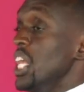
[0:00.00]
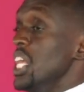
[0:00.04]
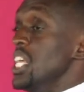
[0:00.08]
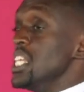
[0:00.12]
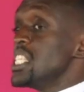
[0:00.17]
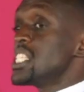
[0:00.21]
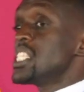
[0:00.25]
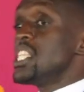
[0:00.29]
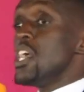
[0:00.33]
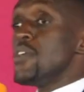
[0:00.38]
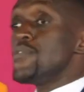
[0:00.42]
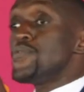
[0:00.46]

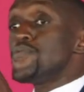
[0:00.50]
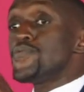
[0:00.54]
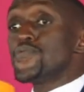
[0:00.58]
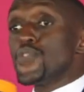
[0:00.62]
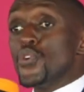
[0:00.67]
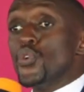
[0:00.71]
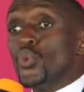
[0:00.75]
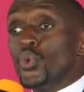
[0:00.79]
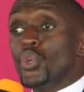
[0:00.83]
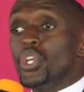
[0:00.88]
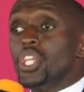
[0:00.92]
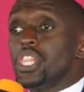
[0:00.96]
is the
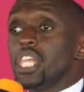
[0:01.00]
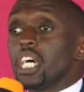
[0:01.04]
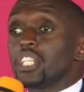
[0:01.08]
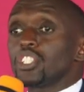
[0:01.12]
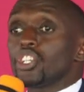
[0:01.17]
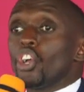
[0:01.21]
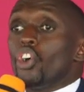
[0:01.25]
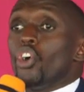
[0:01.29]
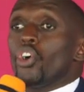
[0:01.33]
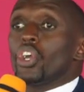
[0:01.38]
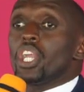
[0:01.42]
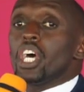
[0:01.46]
food
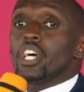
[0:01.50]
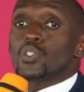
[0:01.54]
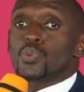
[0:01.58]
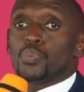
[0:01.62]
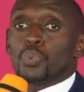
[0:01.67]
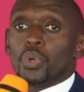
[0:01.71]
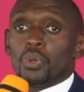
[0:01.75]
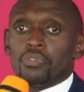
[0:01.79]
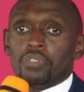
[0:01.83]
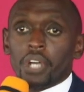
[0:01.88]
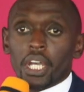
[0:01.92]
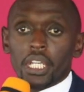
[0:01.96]
that God has
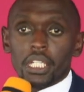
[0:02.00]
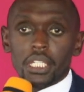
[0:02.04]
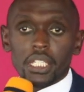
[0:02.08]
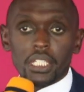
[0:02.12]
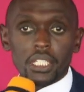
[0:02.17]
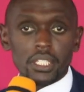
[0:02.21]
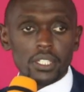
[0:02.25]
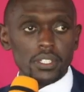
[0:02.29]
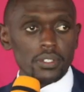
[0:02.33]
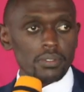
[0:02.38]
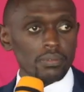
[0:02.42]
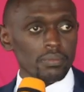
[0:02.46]
provided.
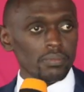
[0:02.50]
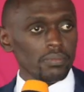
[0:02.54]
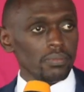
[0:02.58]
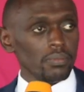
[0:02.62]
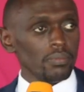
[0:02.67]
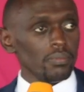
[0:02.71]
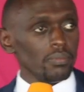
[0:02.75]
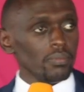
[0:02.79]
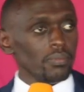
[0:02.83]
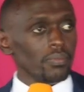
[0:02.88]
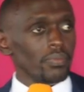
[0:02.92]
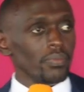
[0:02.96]

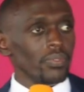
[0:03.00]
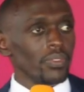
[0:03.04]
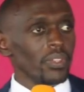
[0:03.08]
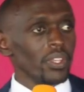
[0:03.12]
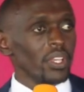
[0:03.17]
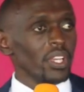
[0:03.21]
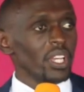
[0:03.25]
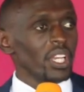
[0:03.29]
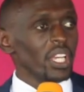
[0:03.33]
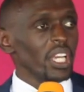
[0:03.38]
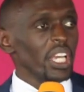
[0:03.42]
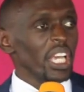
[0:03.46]

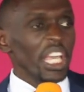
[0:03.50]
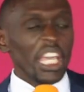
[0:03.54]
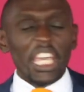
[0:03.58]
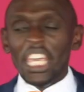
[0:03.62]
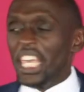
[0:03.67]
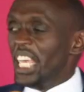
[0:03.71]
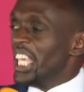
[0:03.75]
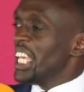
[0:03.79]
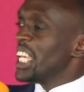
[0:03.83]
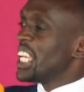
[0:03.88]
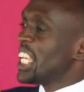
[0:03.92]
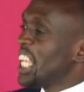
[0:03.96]

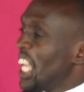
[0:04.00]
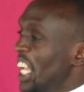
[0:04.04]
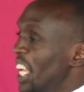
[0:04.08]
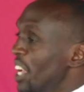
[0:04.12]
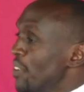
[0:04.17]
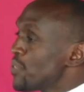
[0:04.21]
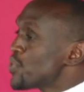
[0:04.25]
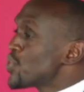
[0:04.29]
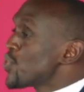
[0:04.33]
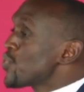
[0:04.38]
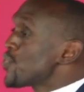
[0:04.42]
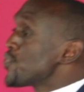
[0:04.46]
He
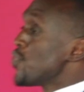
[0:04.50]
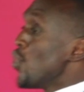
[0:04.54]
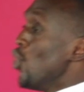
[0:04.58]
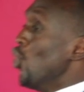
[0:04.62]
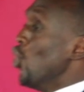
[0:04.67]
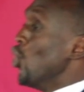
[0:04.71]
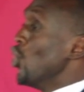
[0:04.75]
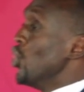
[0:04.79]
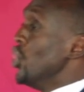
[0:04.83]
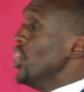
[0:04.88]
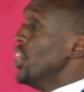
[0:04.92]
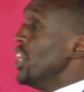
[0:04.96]
gives
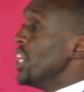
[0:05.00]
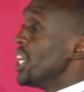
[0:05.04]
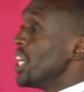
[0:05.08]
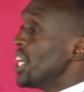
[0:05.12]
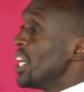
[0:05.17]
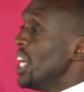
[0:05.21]
food.